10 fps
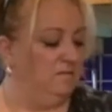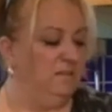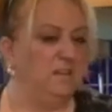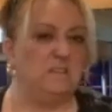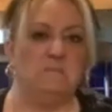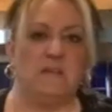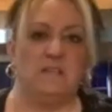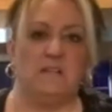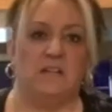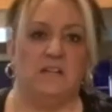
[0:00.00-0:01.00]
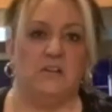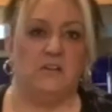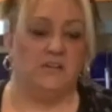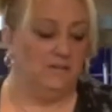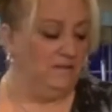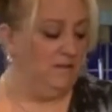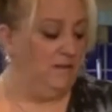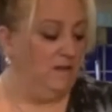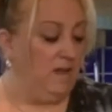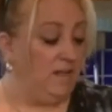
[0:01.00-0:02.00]
Let's mix it a little.
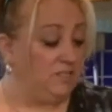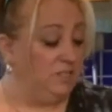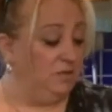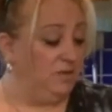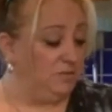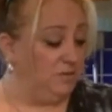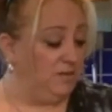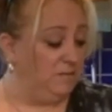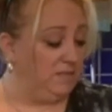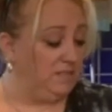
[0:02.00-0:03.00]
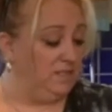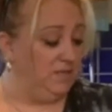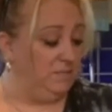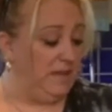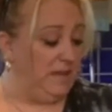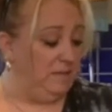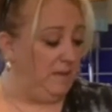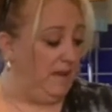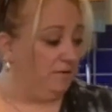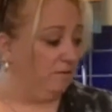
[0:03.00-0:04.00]
Actually, you know what else we're gonna mix in here? The baking
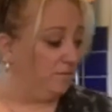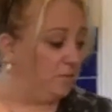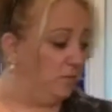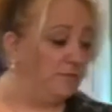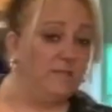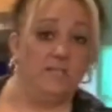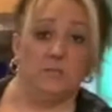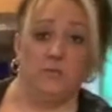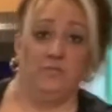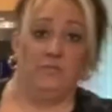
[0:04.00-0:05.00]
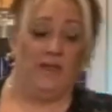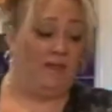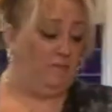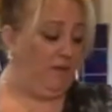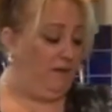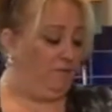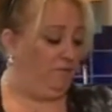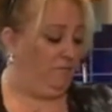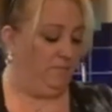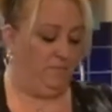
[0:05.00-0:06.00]
powder. So 1 teaspoon of baking powder.
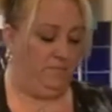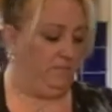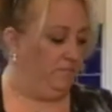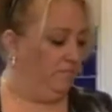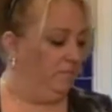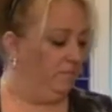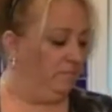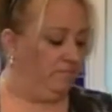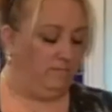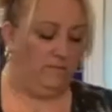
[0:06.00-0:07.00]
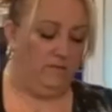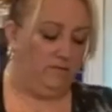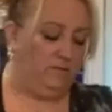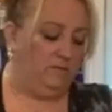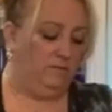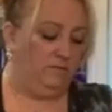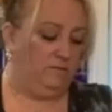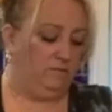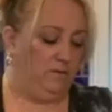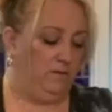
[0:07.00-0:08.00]
Let's just do it this way.